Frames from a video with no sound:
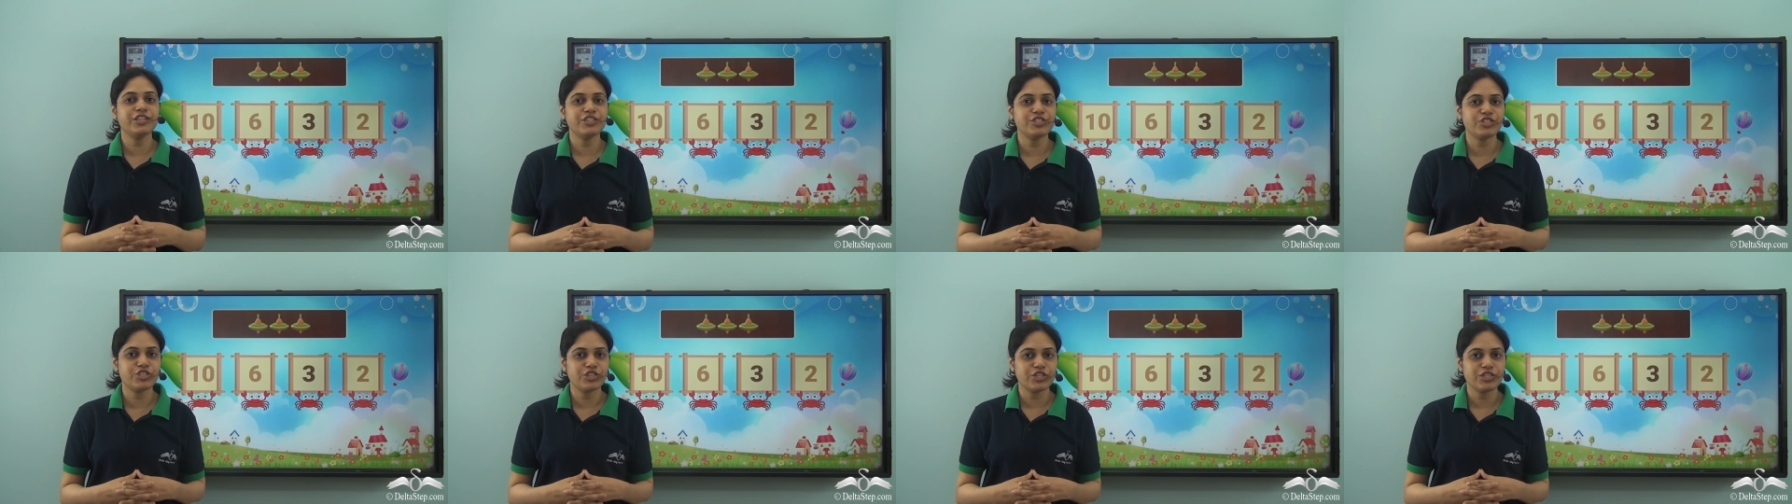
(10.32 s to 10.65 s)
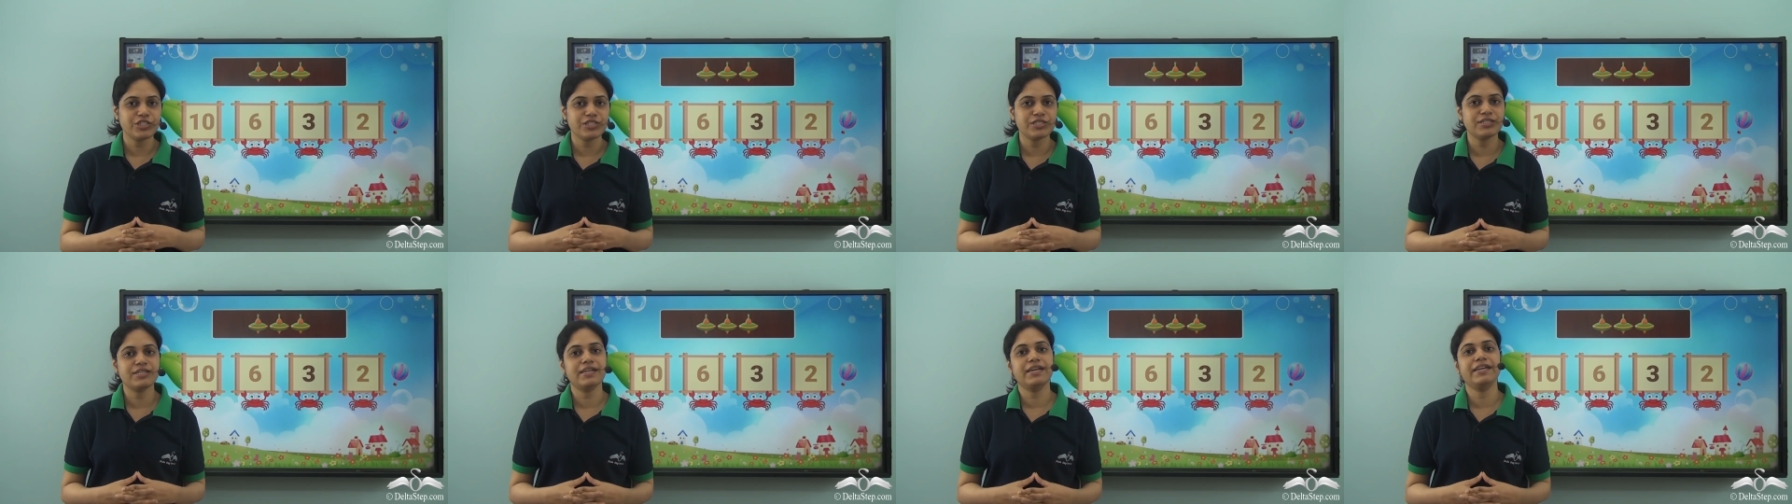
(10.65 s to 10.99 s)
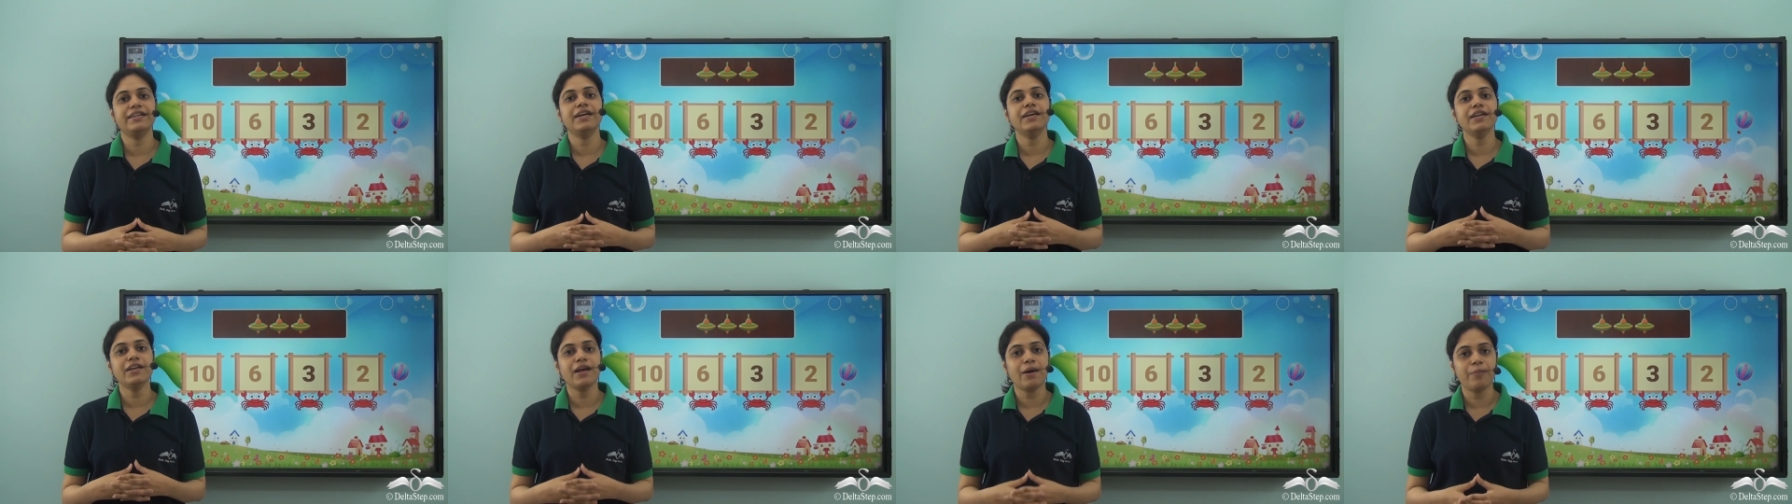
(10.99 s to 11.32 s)
digits
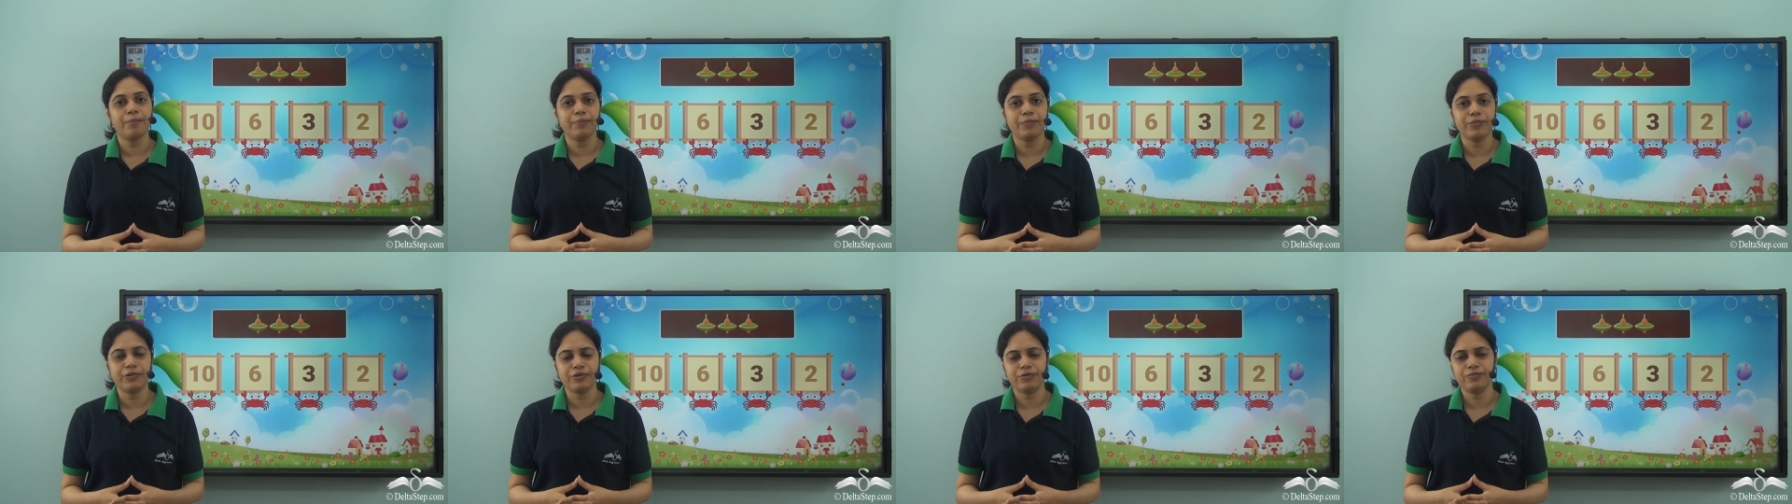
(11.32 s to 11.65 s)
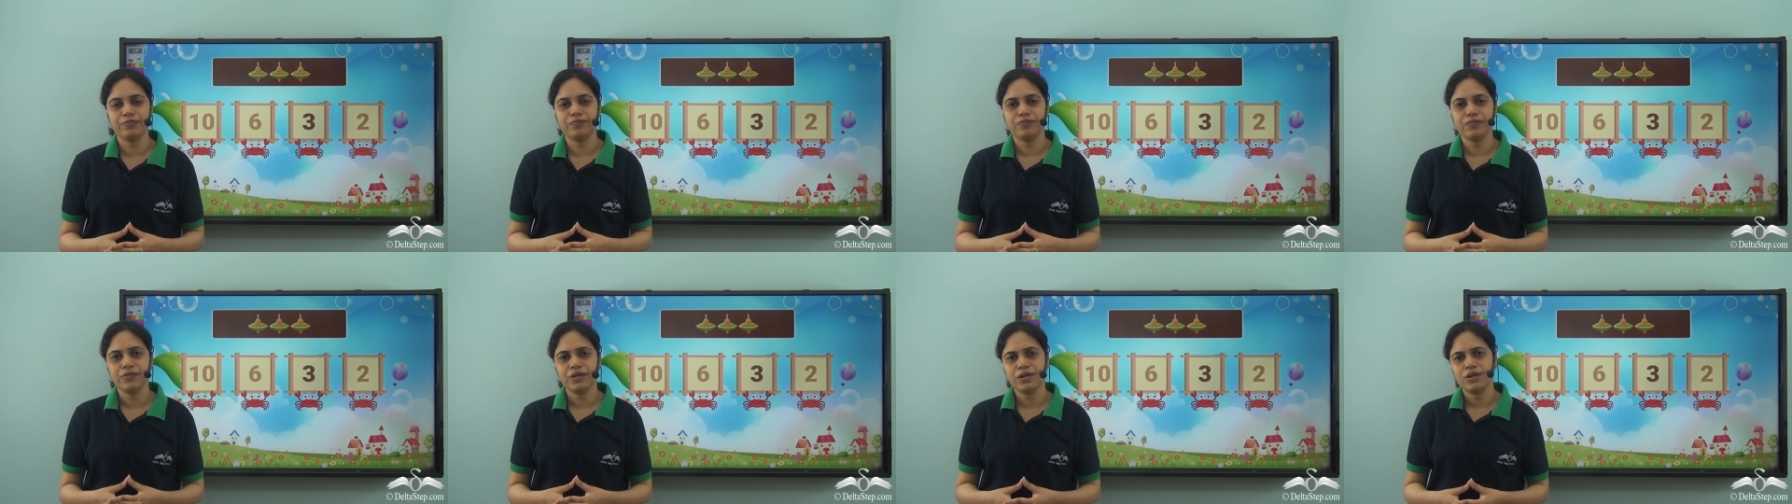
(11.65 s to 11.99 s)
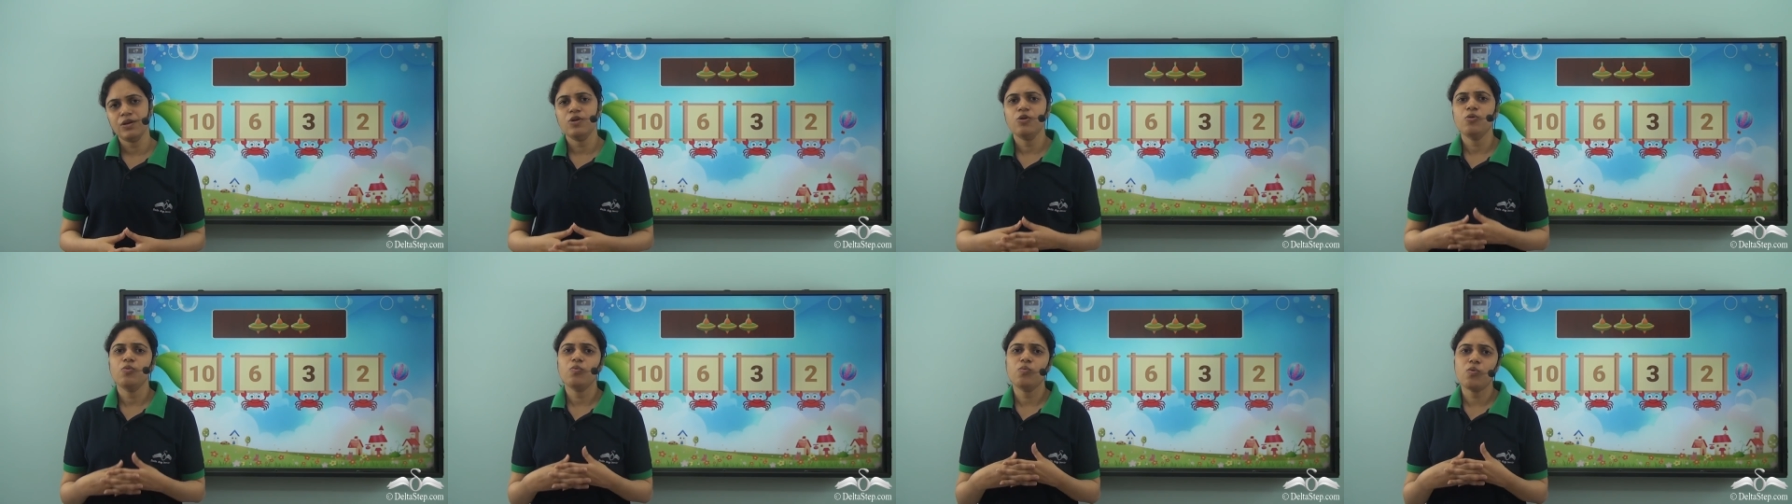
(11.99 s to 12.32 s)
in a number.
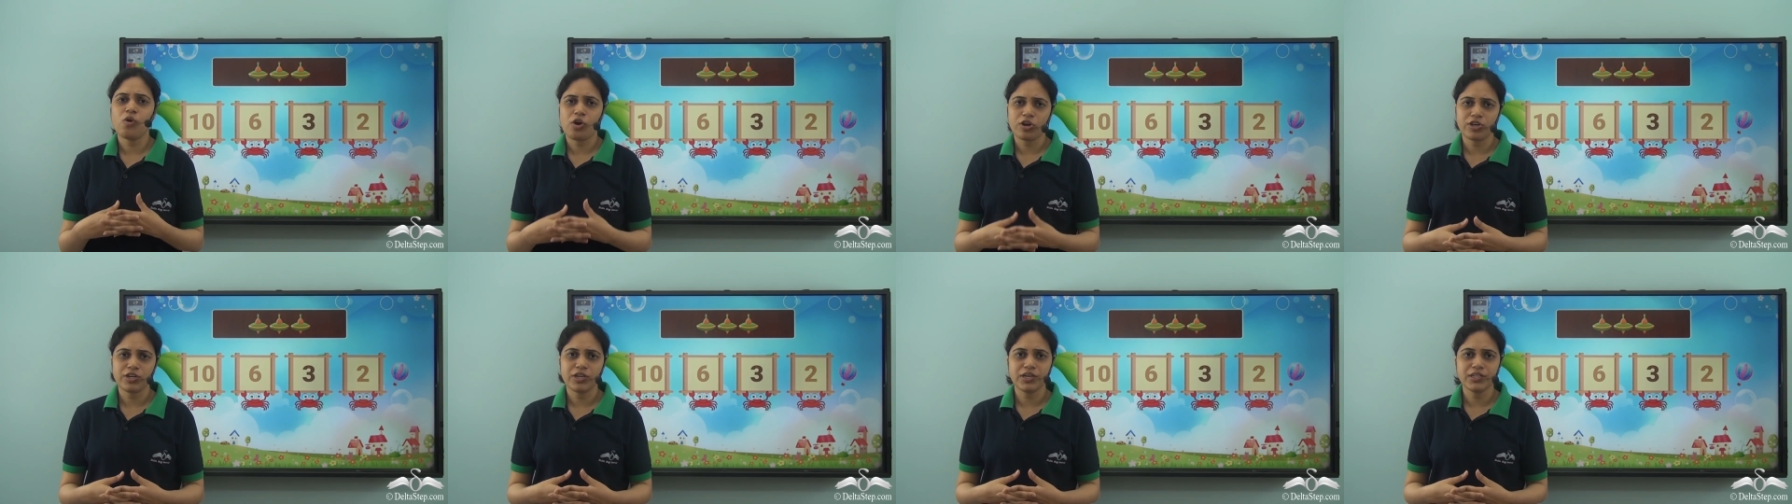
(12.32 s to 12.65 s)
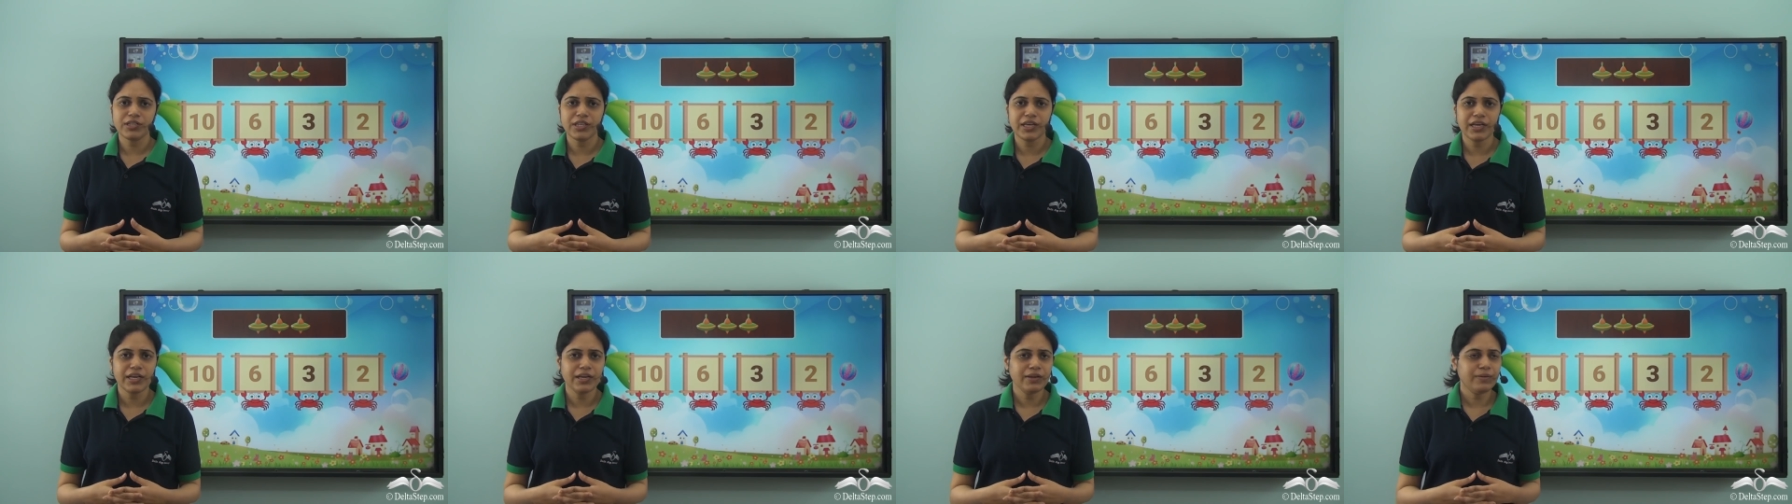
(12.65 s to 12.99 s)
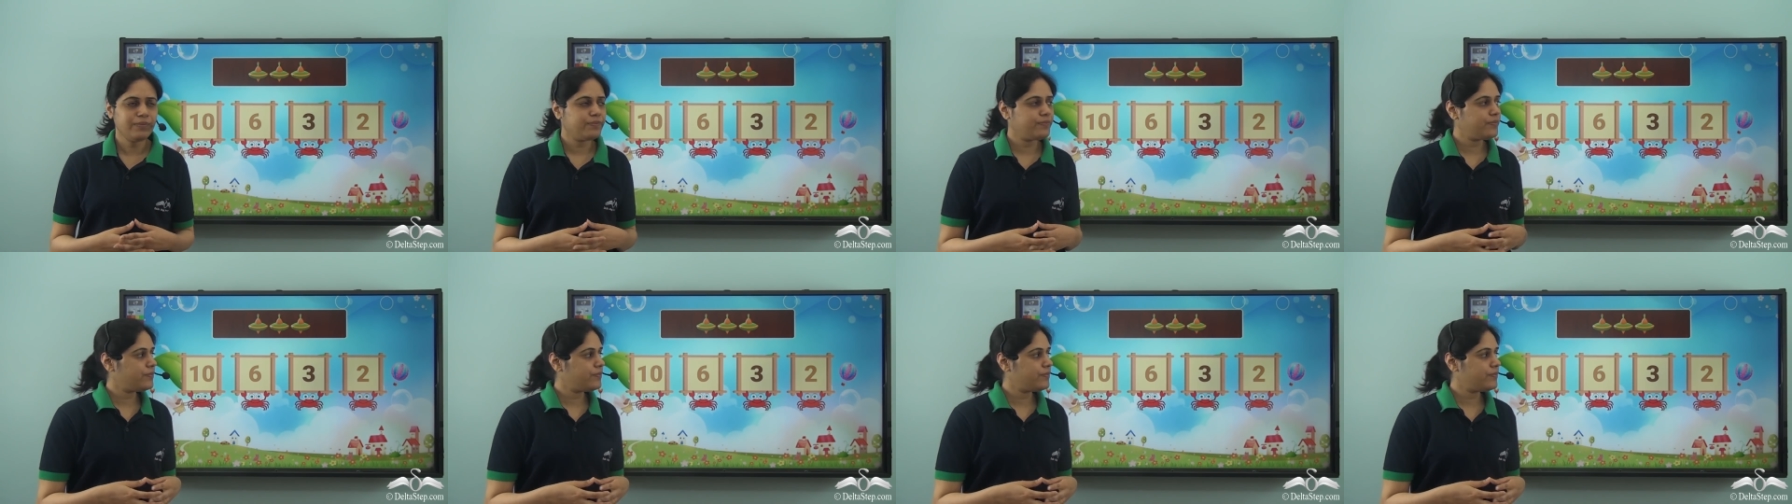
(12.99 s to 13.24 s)
What are they?